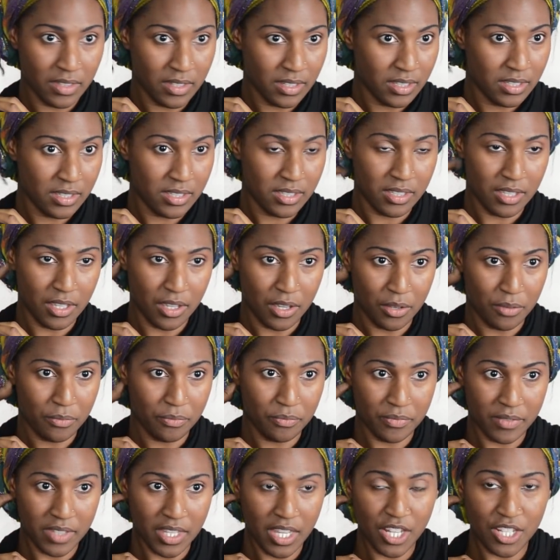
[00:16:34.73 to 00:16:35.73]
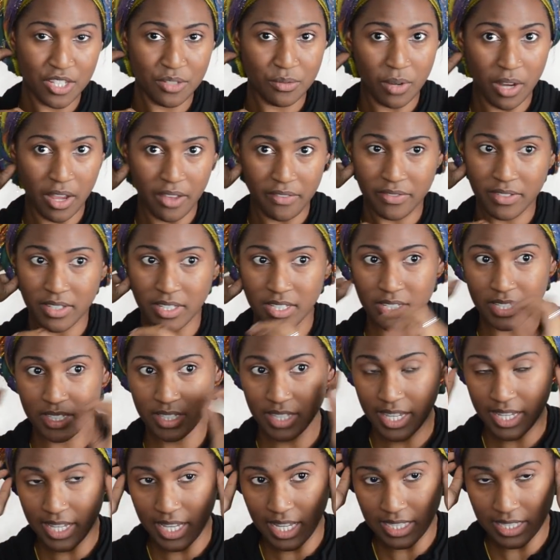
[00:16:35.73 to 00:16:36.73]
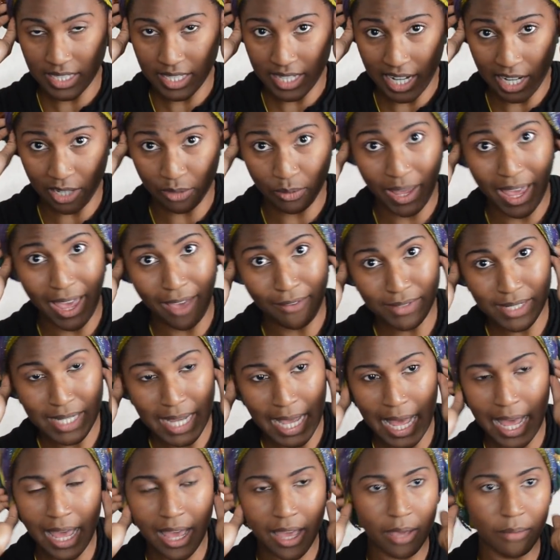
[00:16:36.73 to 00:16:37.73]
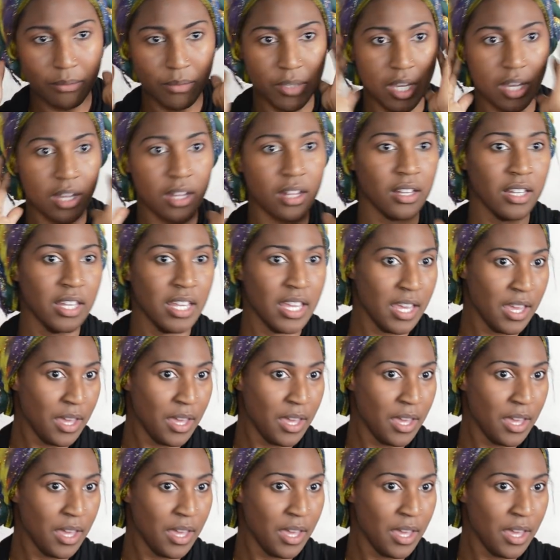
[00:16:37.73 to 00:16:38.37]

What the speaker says: So it's rough because, like I said, I don't have time, y'all.